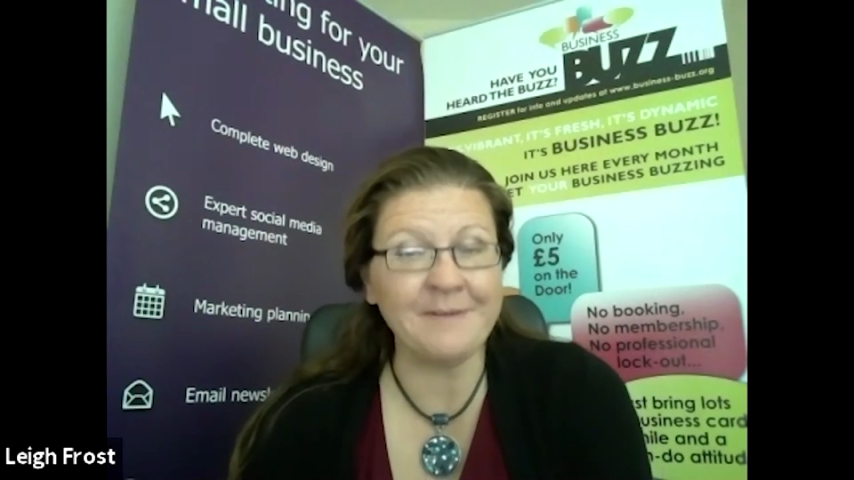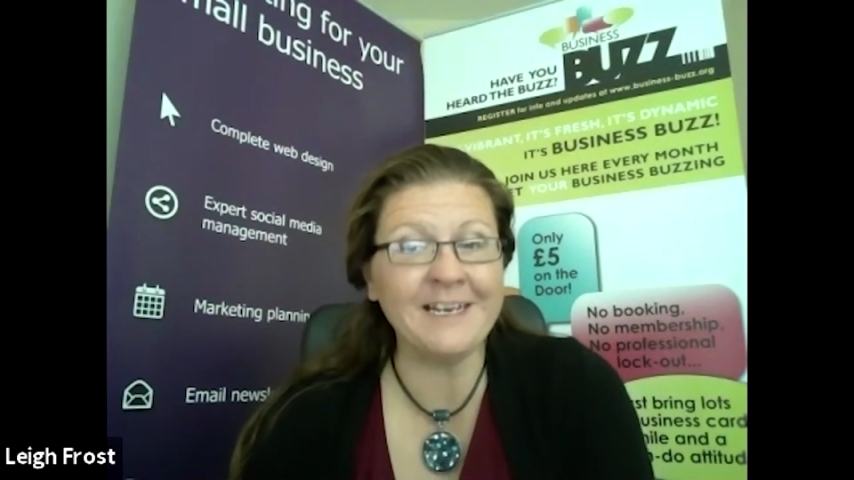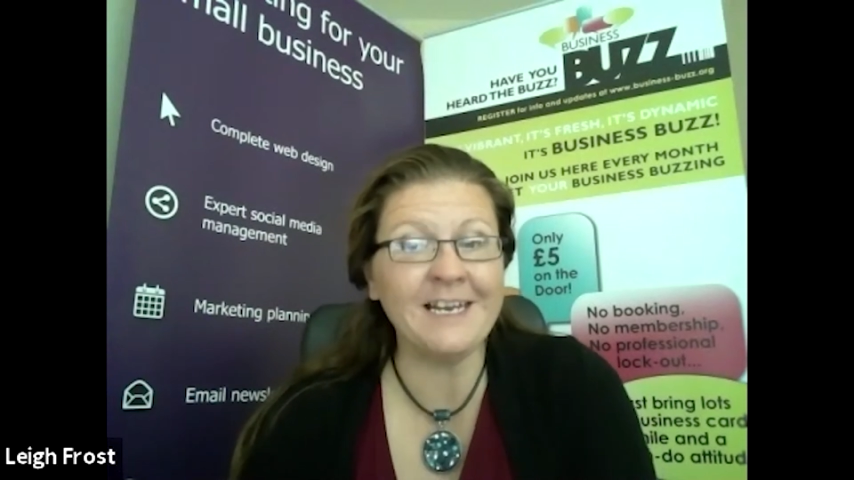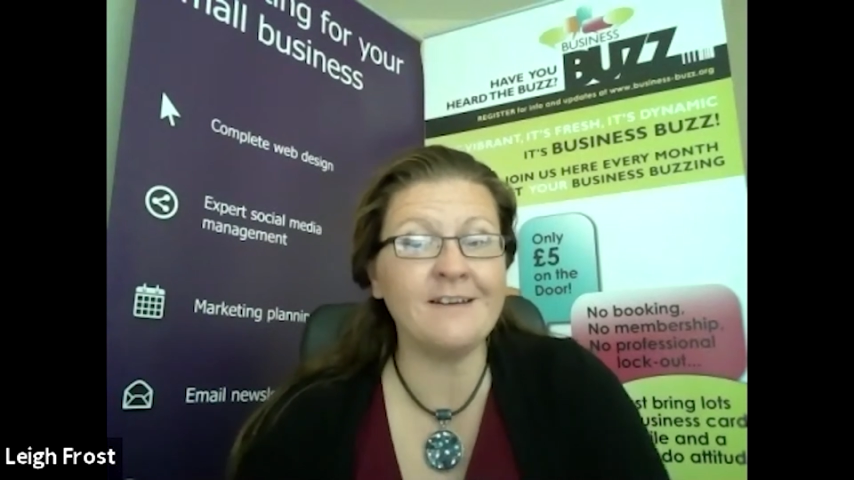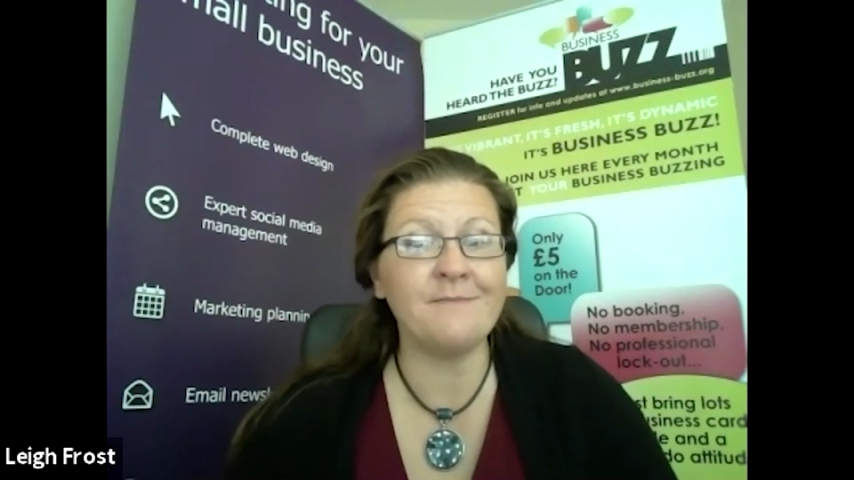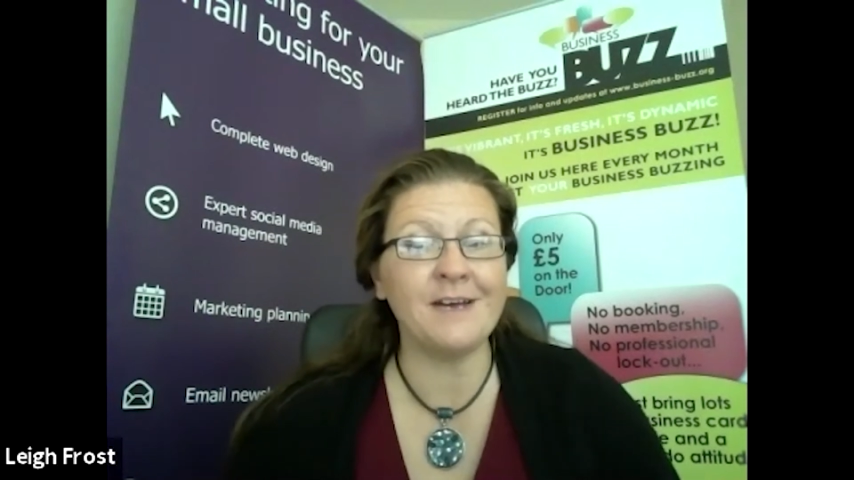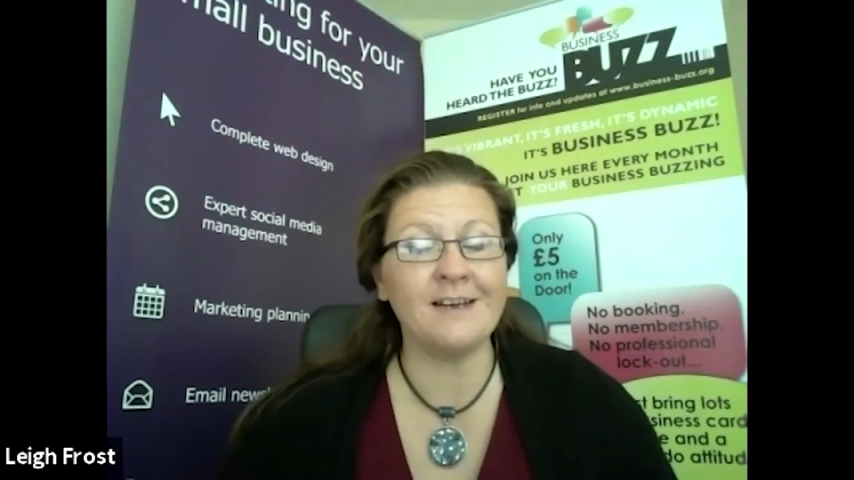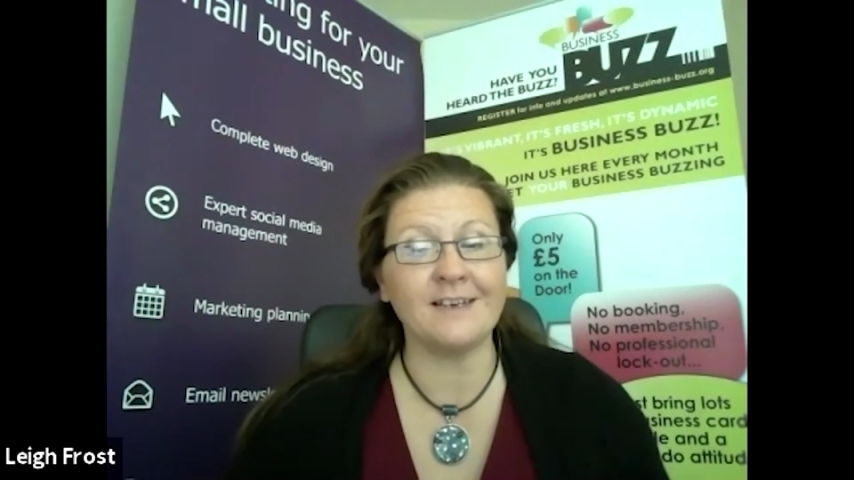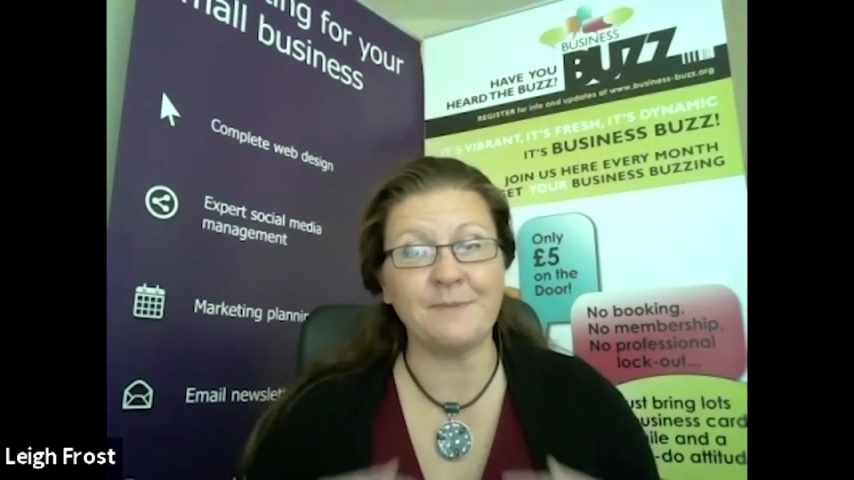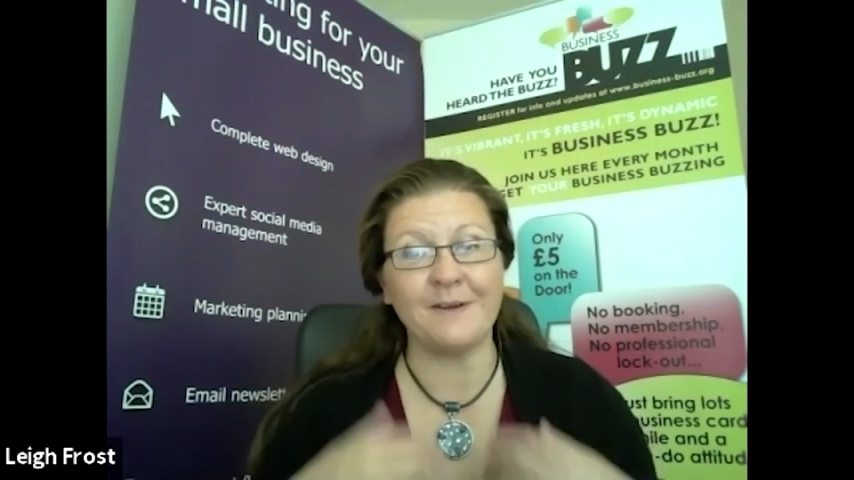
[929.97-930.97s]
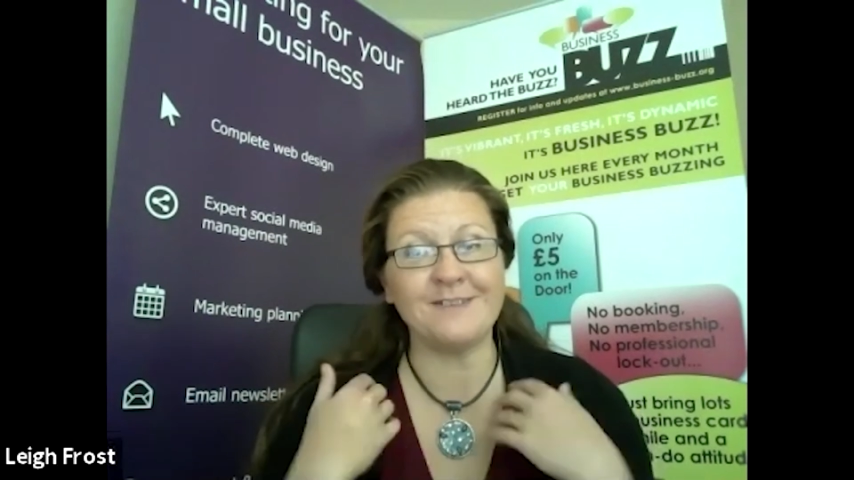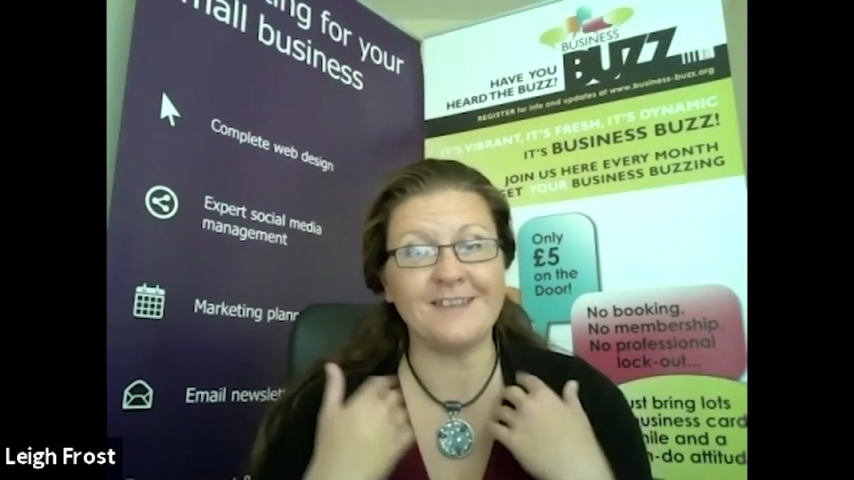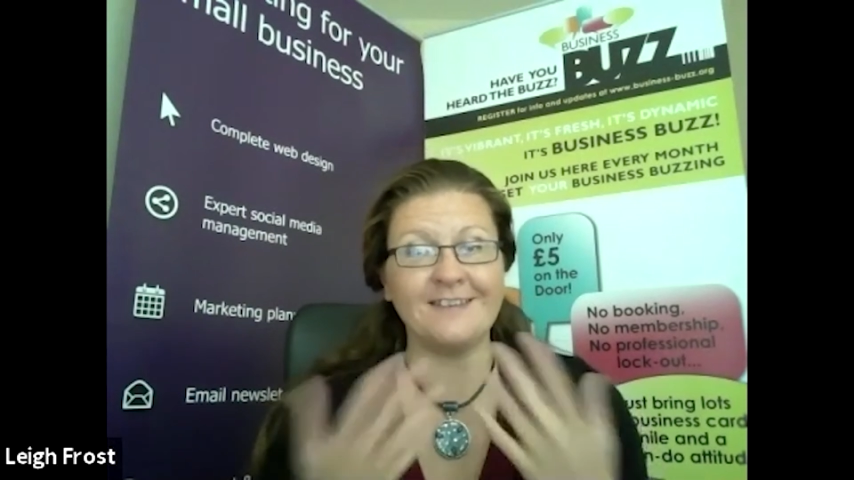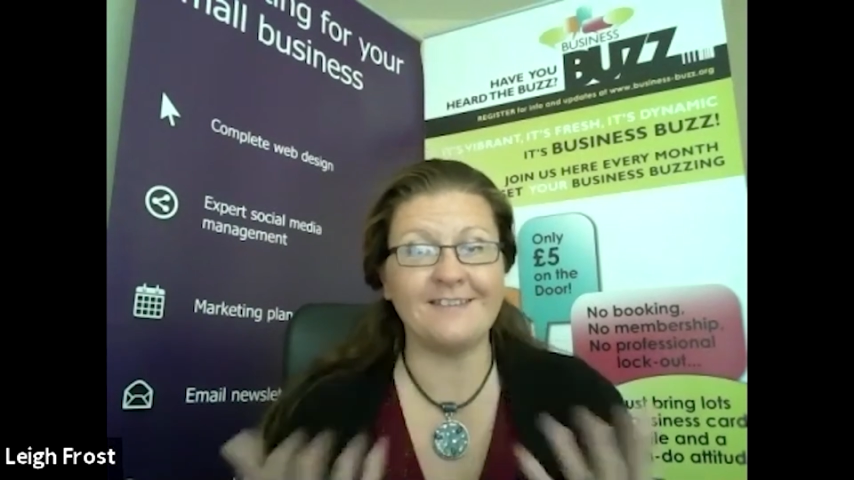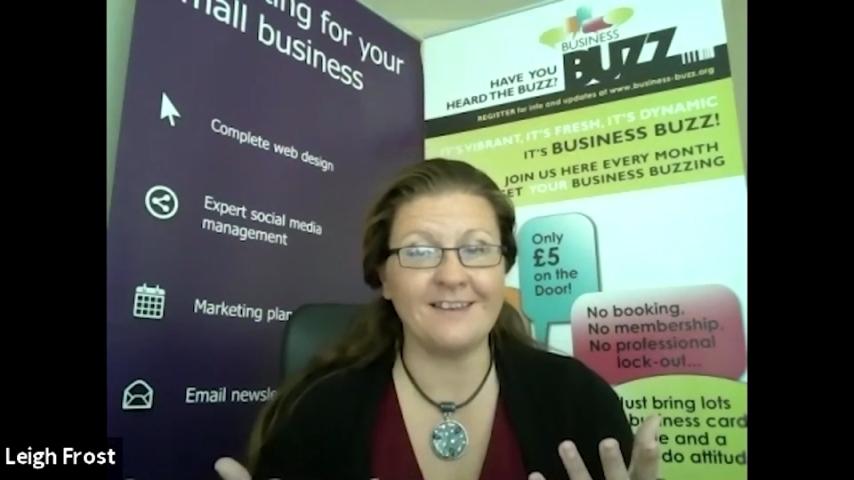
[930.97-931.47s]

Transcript: I mean, I suppose the